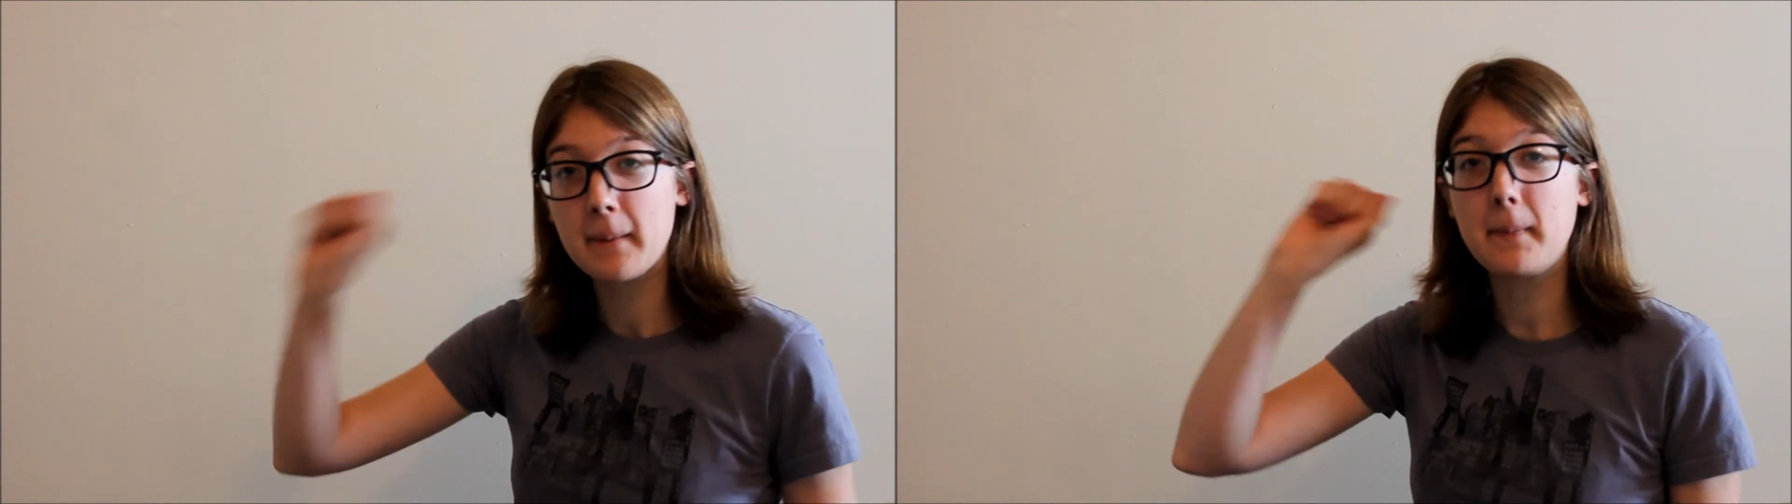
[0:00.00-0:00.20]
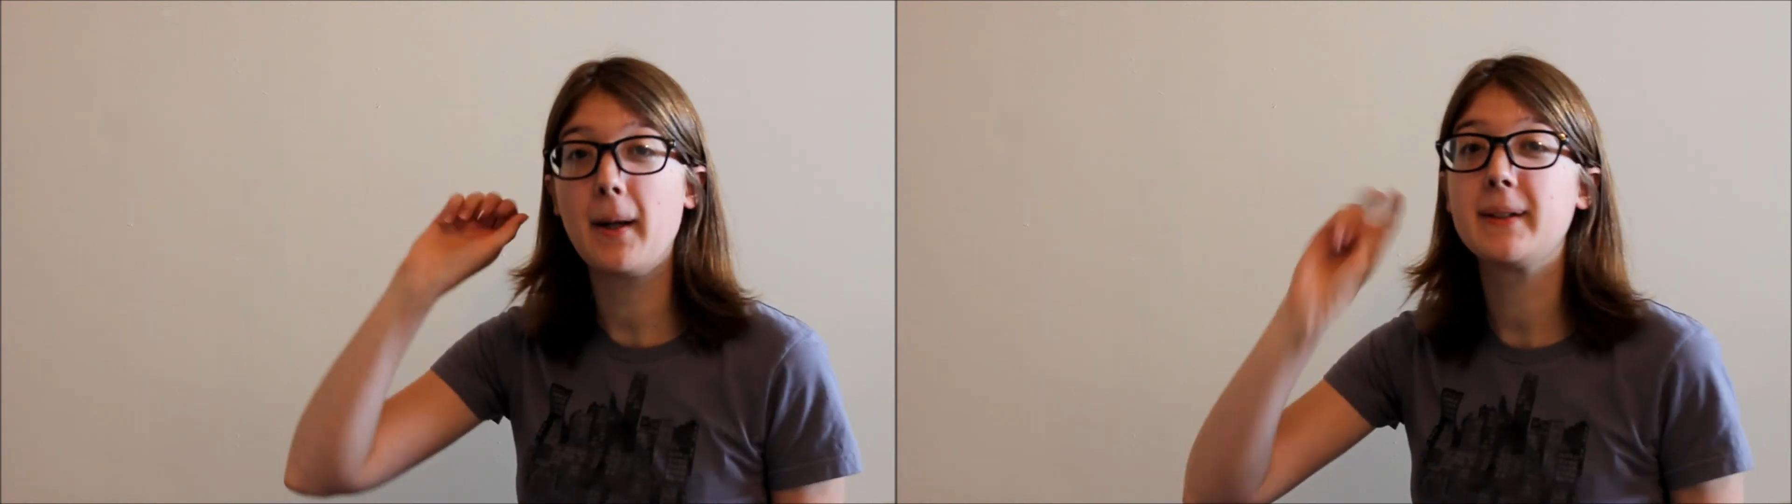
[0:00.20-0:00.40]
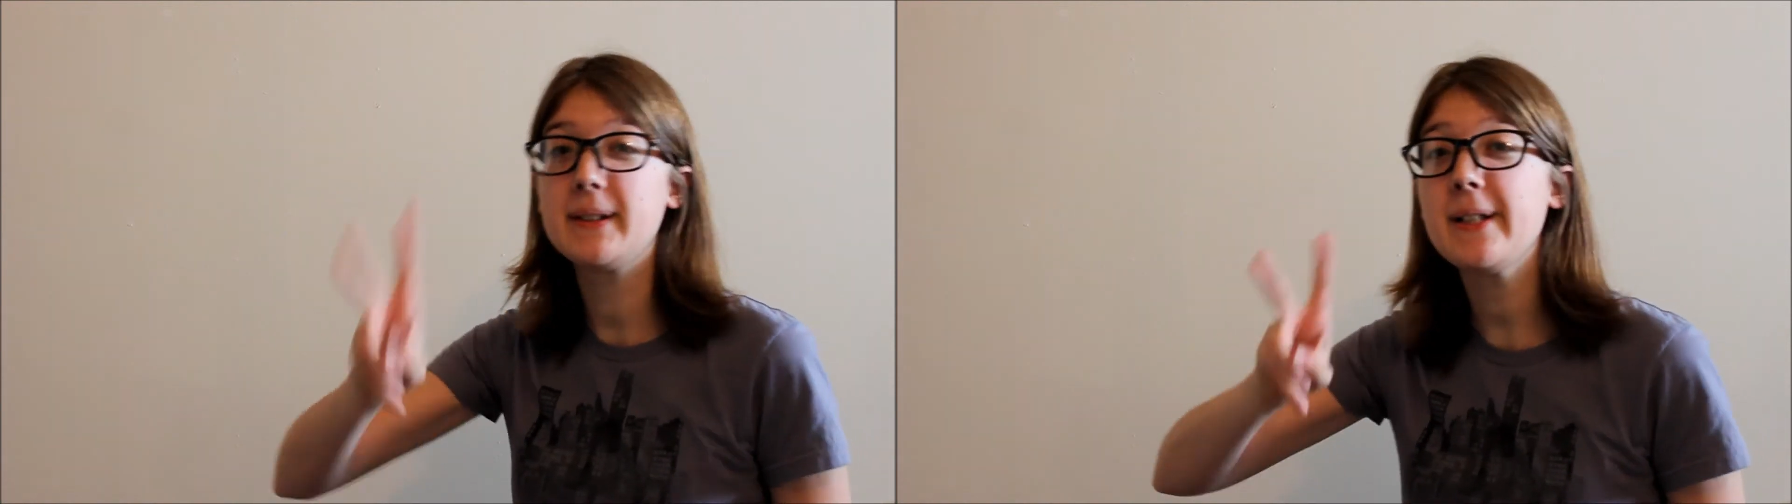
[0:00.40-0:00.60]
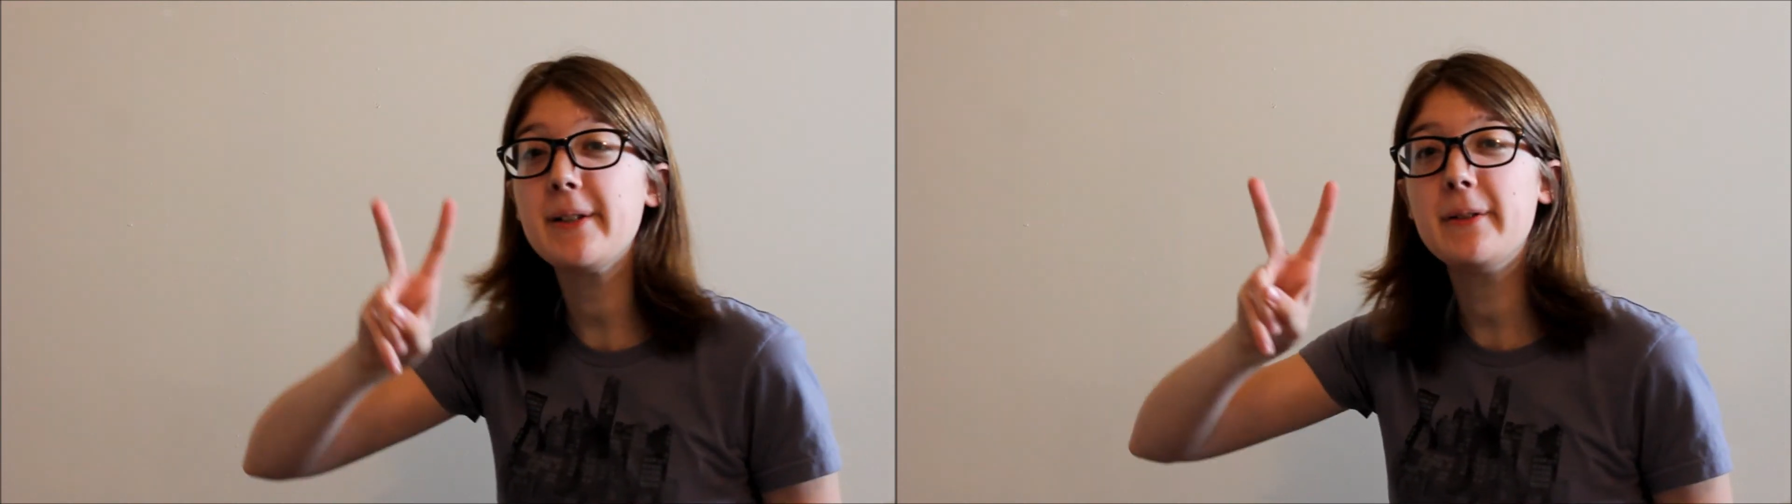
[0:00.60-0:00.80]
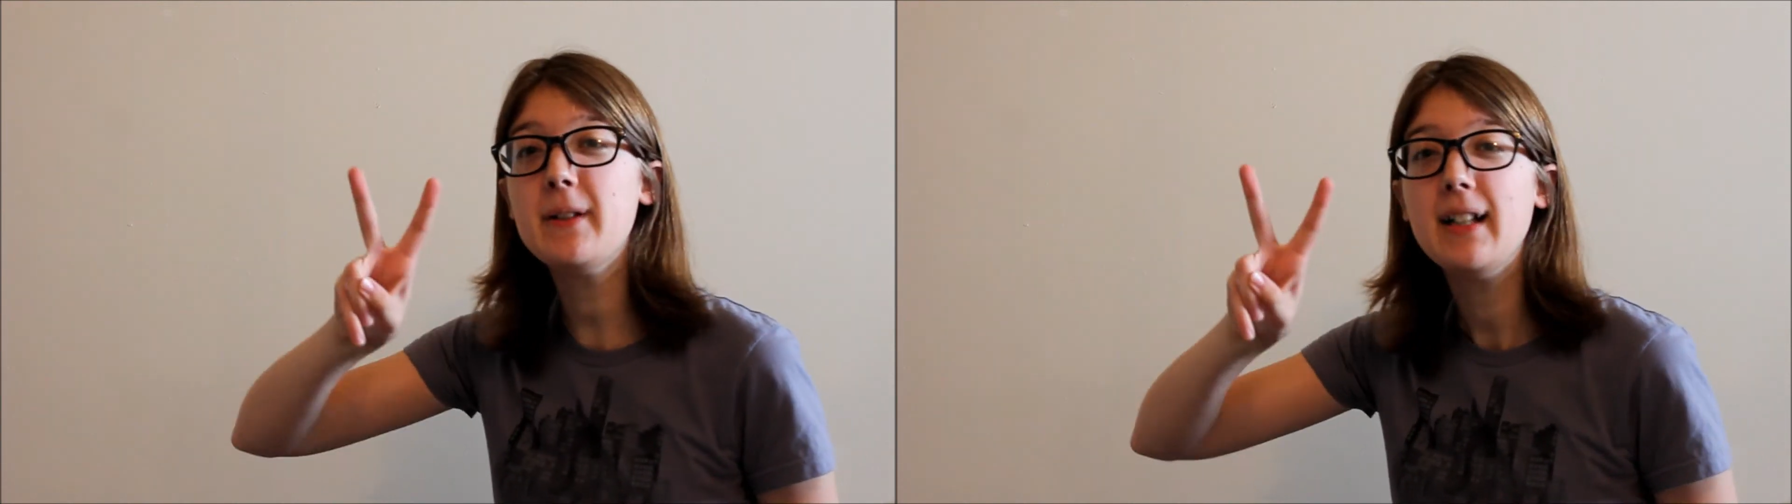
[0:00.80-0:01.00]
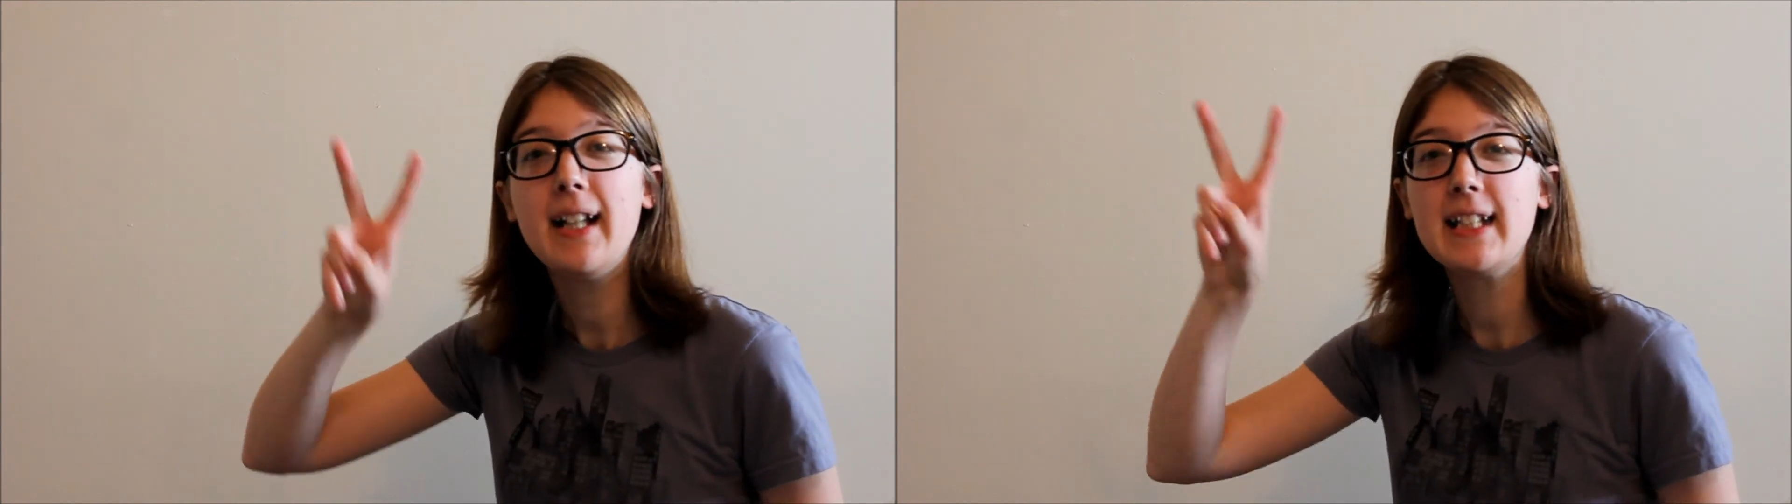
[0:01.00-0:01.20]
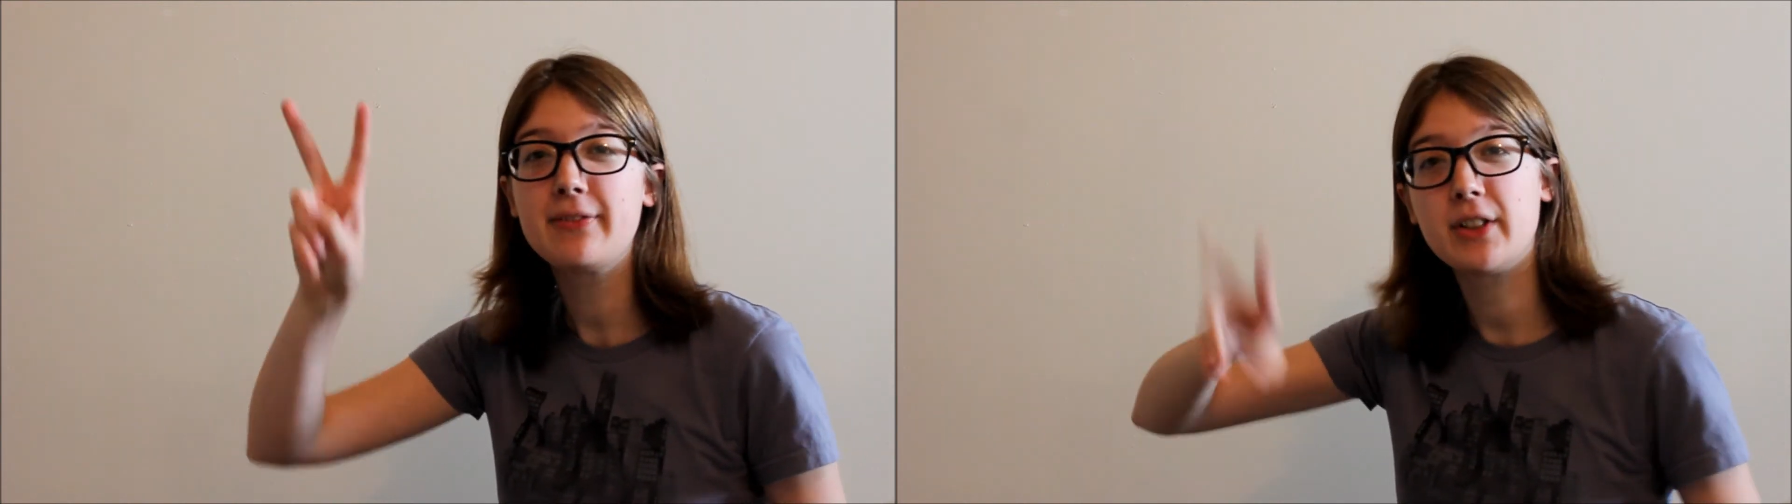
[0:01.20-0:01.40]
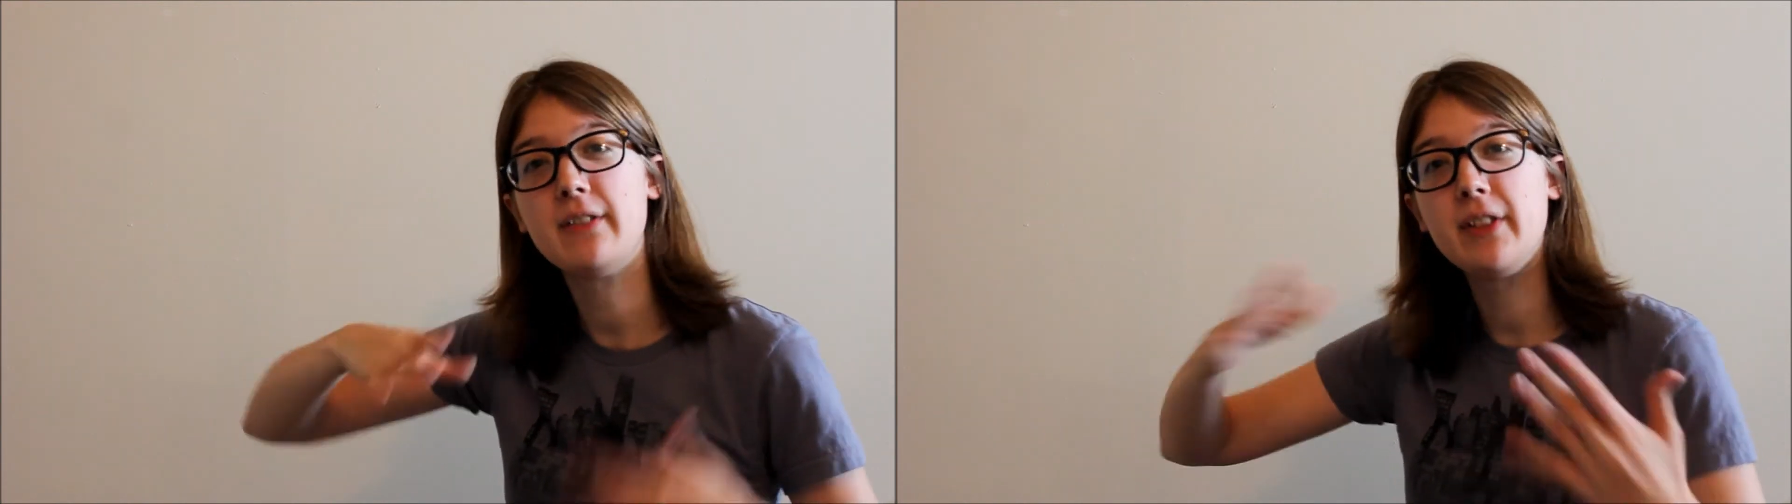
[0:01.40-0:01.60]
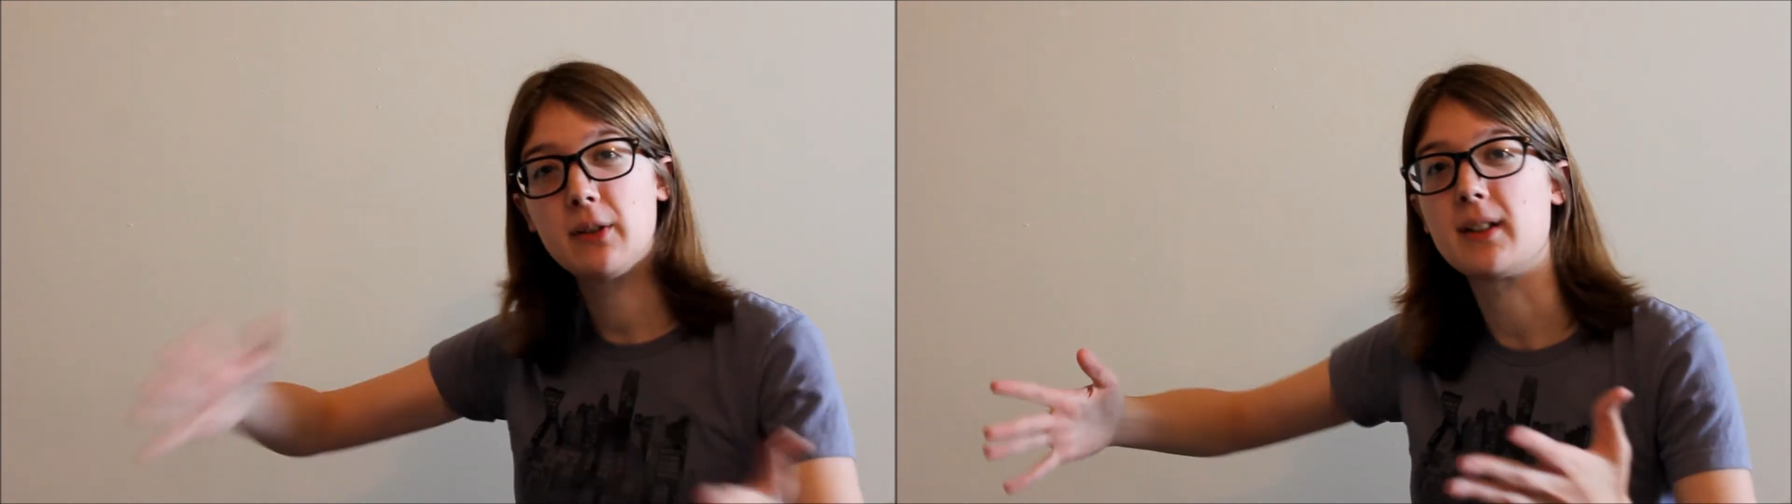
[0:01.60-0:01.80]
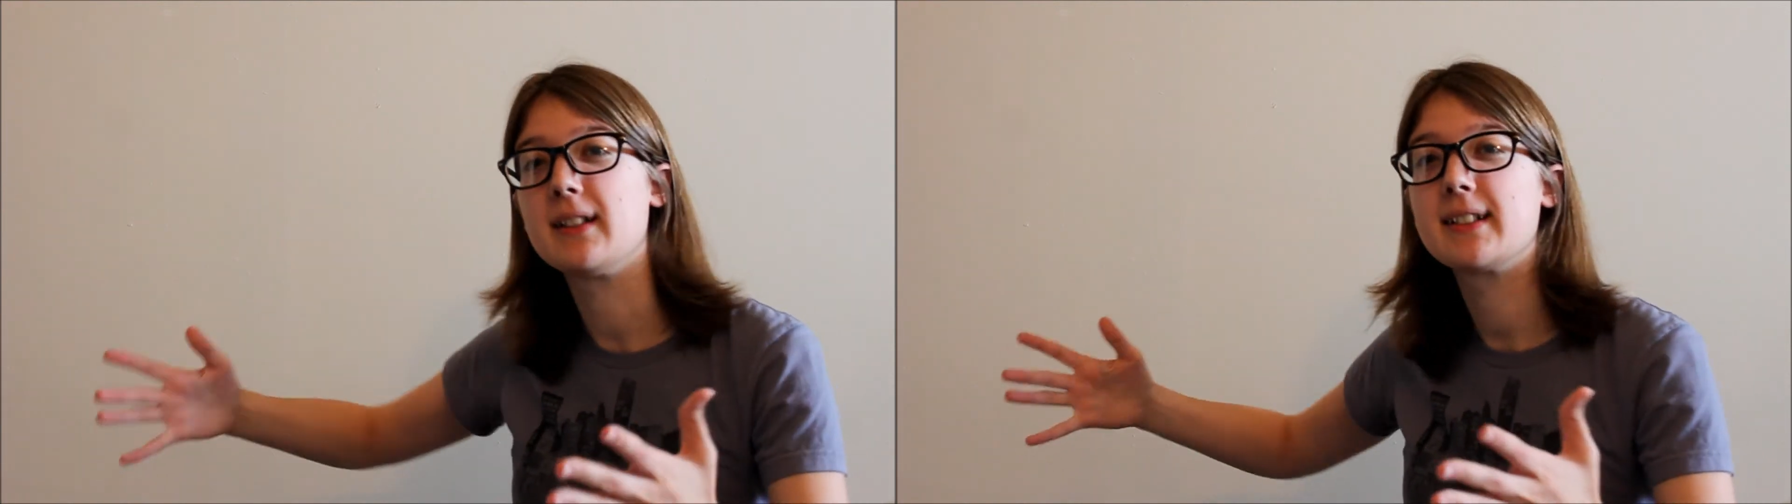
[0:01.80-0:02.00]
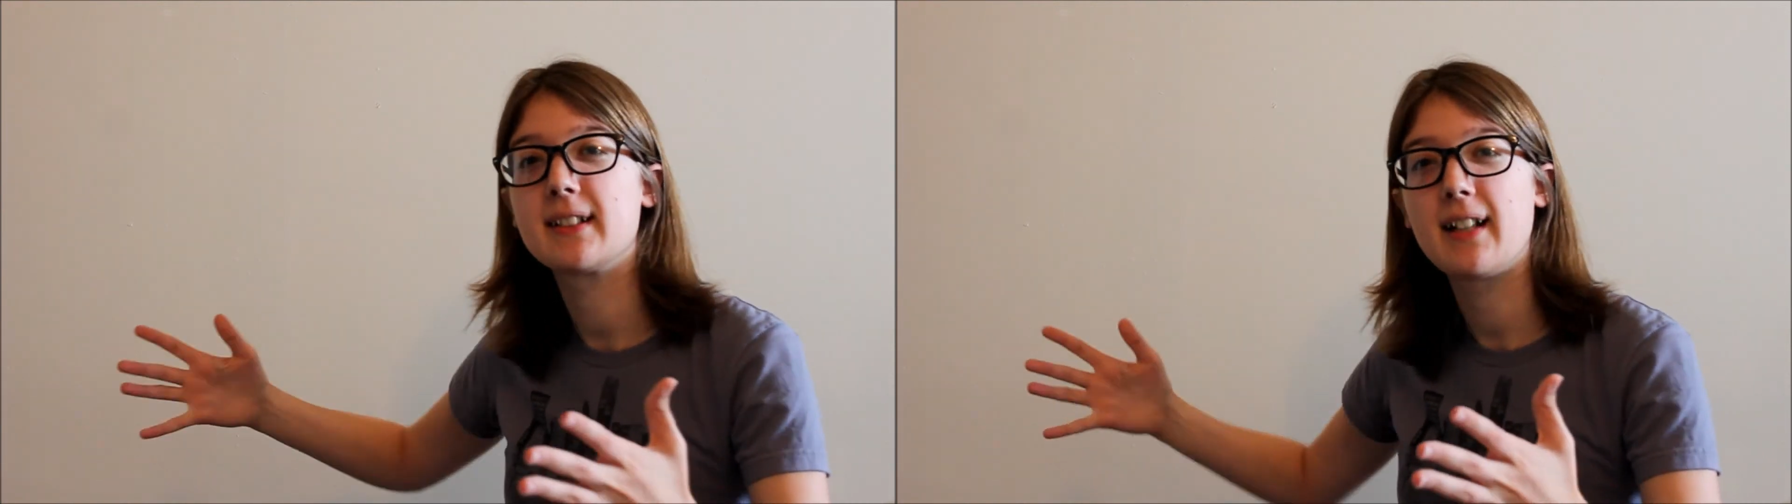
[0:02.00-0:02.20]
Part two is for the viewers.